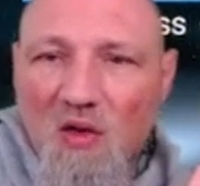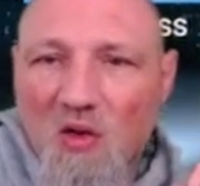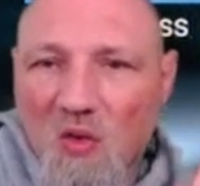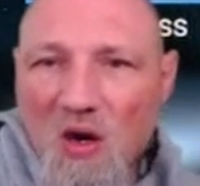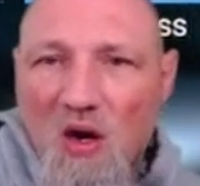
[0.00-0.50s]

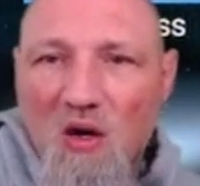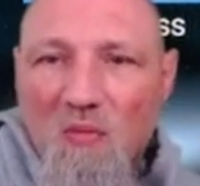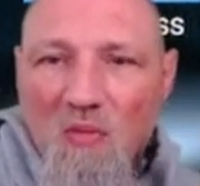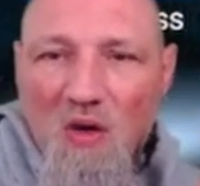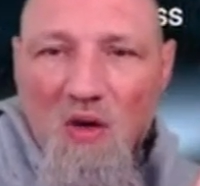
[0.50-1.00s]

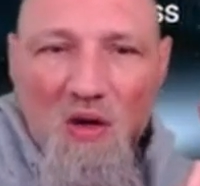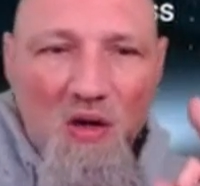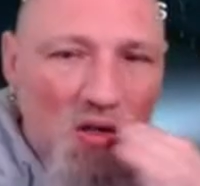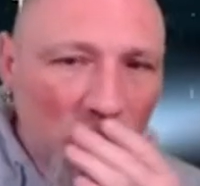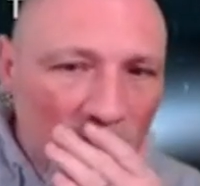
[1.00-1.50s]

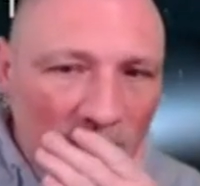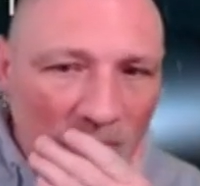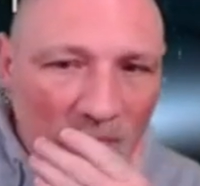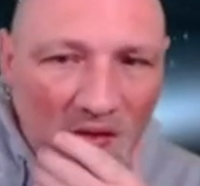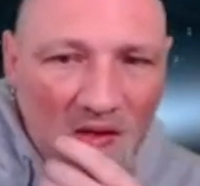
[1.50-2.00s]
Krokmar.
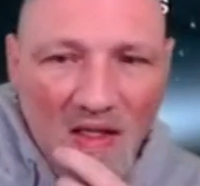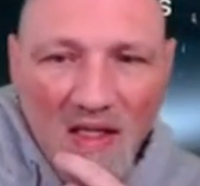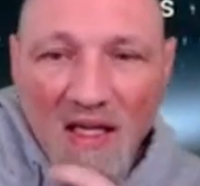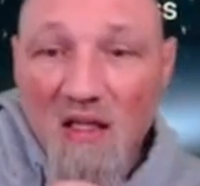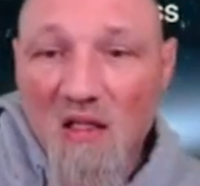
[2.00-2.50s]

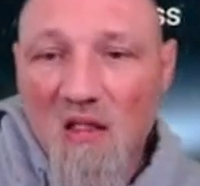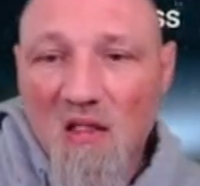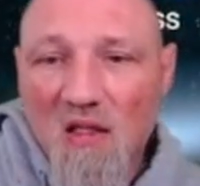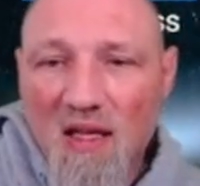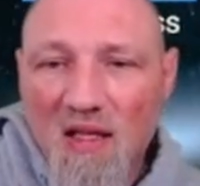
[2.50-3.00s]
Alright, and
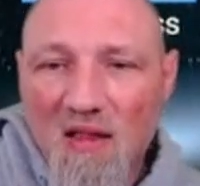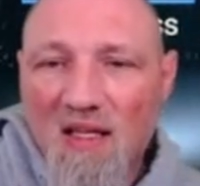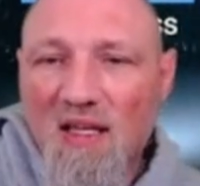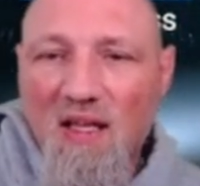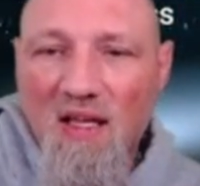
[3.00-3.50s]

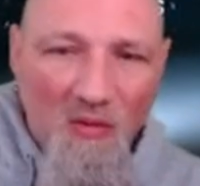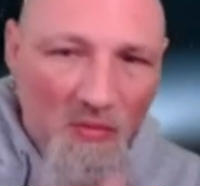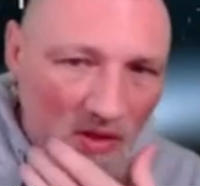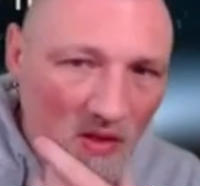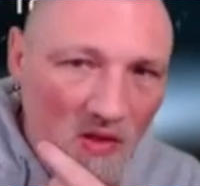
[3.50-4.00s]
Lady
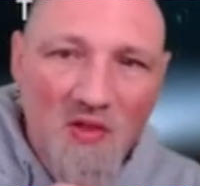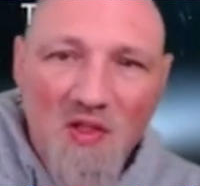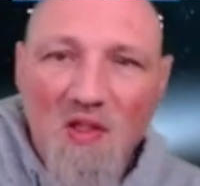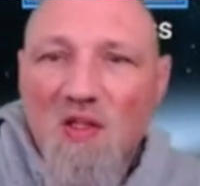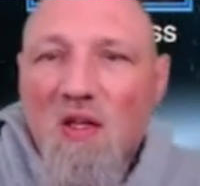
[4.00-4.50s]
Annabelle. She